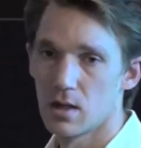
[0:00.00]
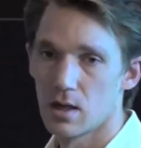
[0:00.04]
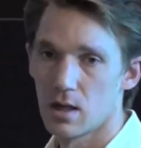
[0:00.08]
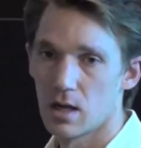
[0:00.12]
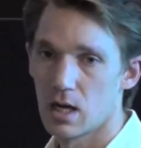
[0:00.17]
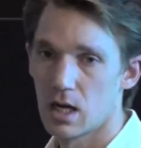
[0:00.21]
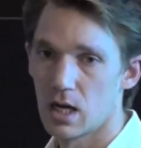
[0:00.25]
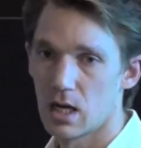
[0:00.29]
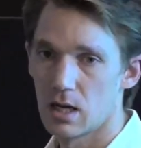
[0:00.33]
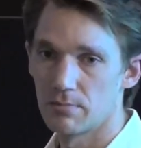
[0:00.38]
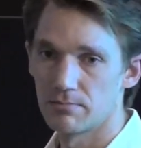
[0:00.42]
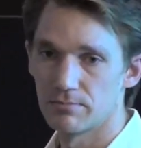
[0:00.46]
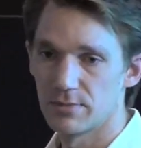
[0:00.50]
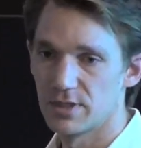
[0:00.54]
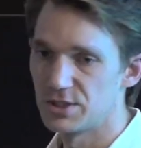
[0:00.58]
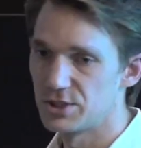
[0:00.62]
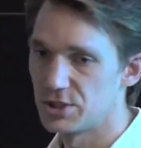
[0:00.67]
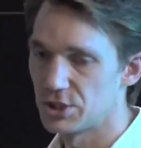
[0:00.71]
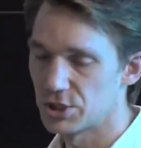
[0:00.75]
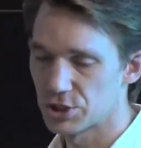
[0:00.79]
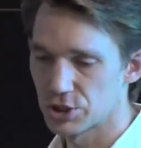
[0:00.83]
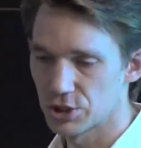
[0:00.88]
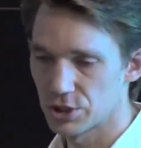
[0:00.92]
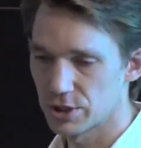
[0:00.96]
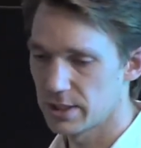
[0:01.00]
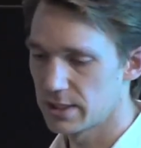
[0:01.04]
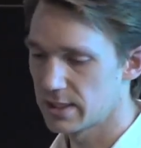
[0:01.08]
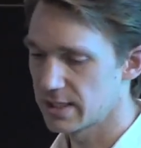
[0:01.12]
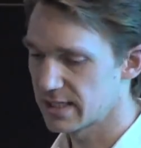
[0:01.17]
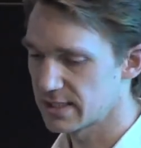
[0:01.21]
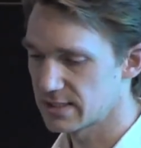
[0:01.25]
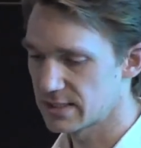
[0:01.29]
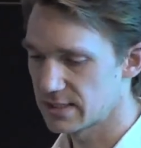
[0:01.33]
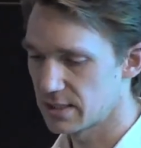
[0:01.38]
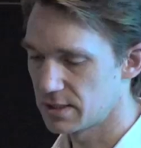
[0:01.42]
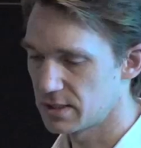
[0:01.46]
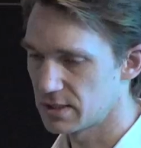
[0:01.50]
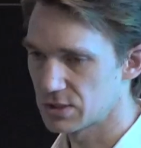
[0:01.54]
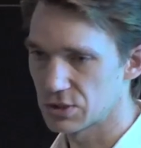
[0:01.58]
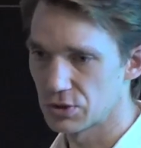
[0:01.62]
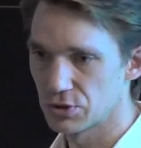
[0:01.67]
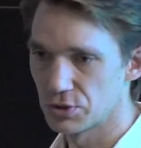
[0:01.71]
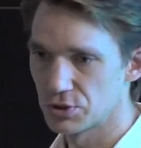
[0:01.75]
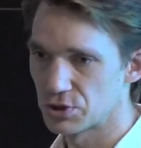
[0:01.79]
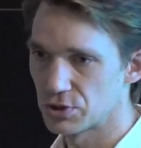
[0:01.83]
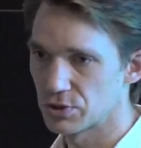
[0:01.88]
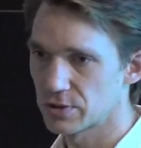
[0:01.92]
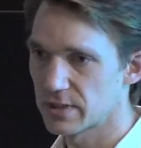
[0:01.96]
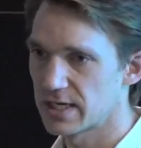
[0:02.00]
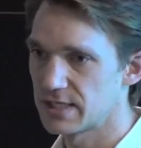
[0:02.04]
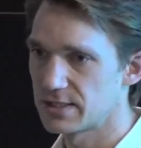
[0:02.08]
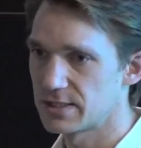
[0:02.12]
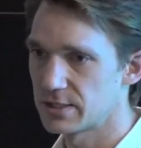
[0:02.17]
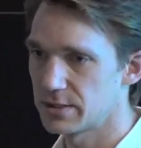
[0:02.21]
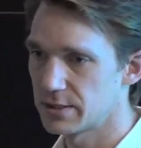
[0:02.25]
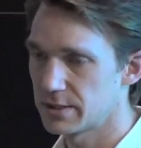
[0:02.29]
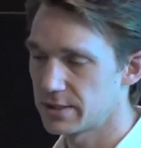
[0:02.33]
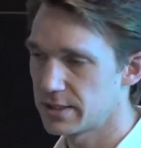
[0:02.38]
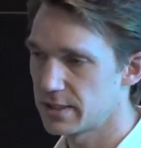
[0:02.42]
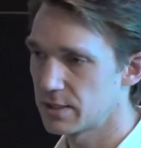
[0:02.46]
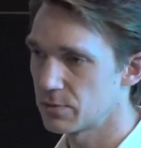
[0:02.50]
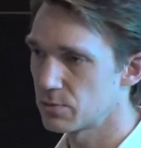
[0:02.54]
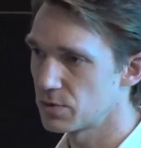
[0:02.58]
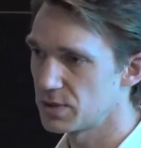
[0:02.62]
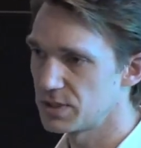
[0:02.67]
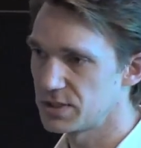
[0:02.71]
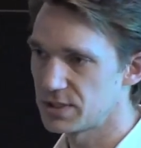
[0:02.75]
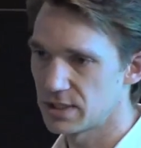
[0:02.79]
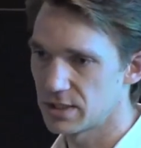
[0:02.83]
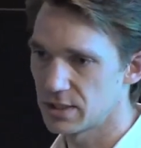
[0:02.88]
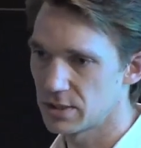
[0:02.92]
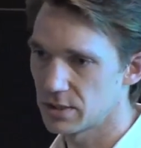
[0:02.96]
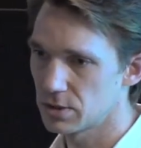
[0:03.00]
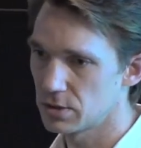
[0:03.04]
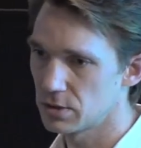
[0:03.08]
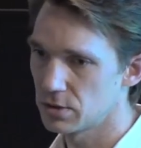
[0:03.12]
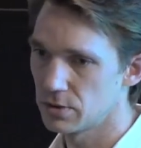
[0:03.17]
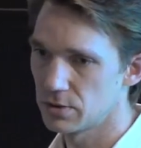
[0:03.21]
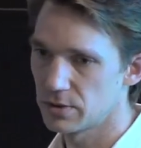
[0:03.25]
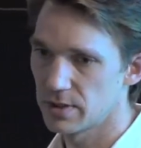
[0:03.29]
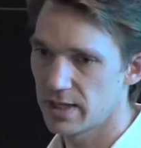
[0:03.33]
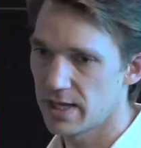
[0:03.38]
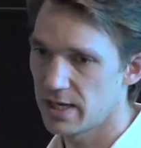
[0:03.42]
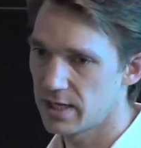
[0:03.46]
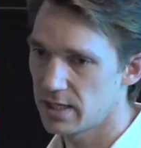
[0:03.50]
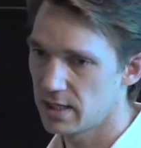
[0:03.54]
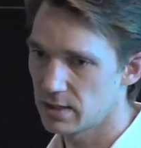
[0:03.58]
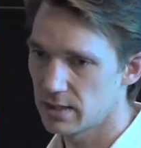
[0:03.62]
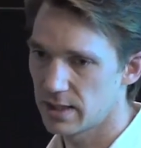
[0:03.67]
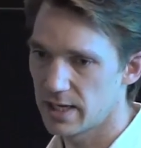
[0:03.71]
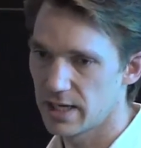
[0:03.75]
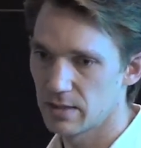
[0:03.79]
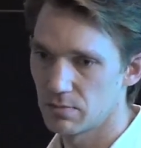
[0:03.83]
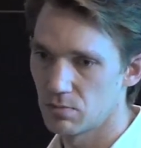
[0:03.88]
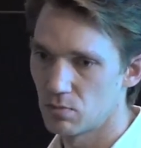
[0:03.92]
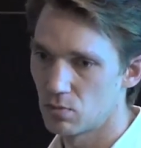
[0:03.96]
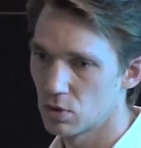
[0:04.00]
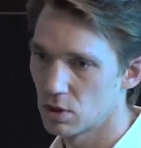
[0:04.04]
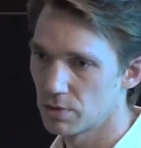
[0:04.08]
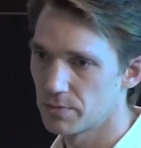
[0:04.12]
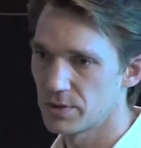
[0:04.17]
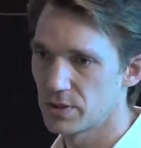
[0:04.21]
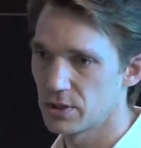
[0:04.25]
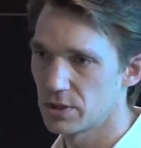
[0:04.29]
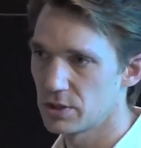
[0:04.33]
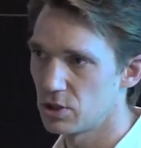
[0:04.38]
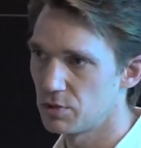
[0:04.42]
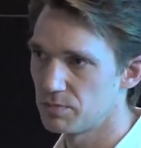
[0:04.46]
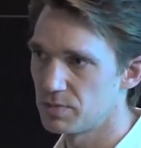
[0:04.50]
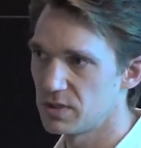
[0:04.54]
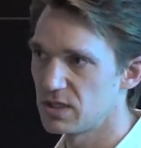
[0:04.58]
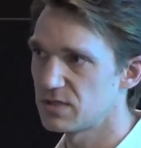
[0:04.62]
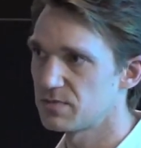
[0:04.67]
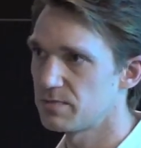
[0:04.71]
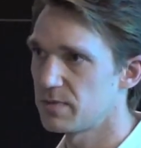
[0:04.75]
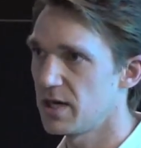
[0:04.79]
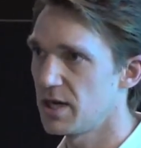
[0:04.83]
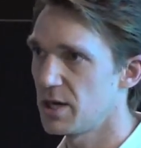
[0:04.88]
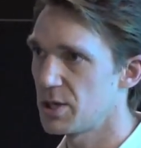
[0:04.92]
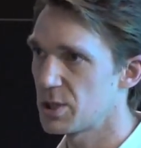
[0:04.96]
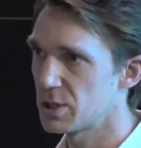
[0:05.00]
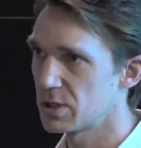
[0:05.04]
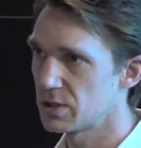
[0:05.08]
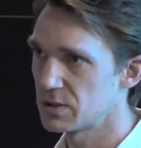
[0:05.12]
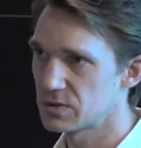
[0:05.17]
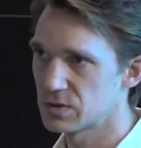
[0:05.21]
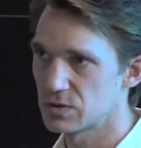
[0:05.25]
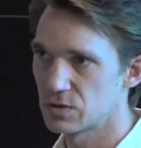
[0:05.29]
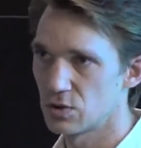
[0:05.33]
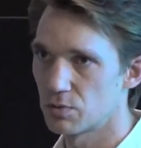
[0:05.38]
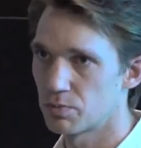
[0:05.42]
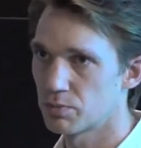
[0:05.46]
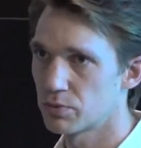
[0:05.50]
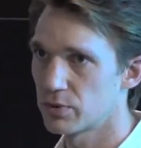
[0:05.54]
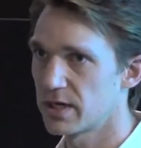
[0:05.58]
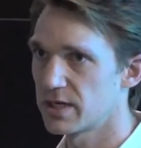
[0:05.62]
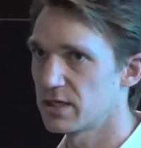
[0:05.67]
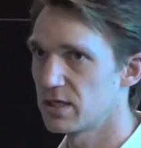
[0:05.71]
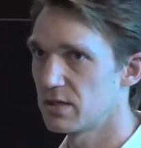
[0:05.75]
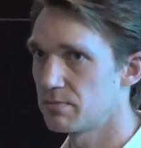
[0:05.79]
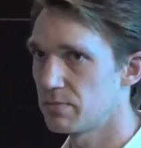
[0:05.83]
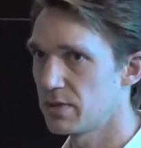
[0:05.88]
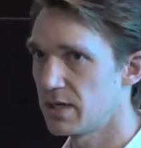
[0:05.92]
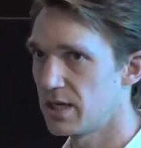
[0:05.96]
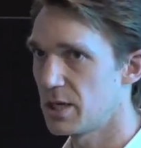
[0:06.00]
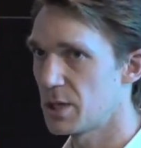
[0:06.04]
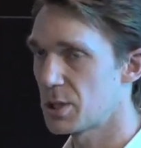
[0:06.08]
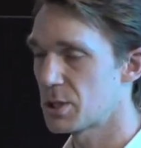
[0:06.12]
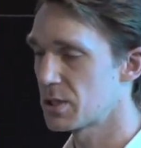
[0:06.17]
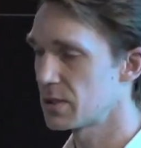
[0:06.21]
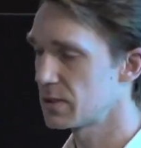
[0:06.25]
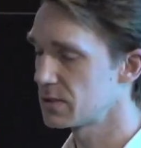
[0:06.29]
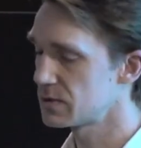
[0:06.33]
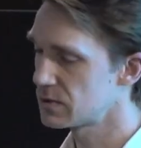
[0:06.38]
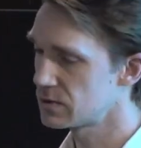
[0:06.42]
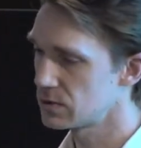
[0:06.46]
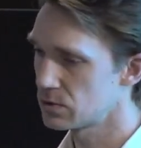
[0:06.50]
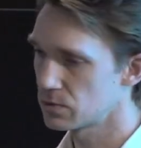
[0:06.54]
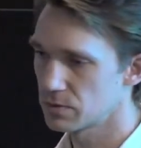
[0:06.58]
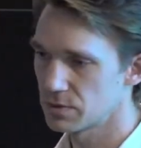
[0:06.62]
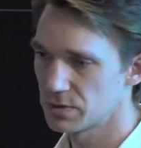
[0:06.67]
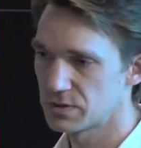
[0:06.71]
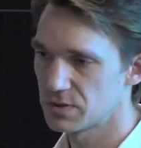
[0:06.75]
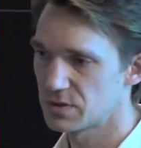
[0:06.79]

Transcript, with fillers: Um, additionally, like I said, the exclusion criteria really didn't include any like morbidly obese patients, no pregnant patients, no really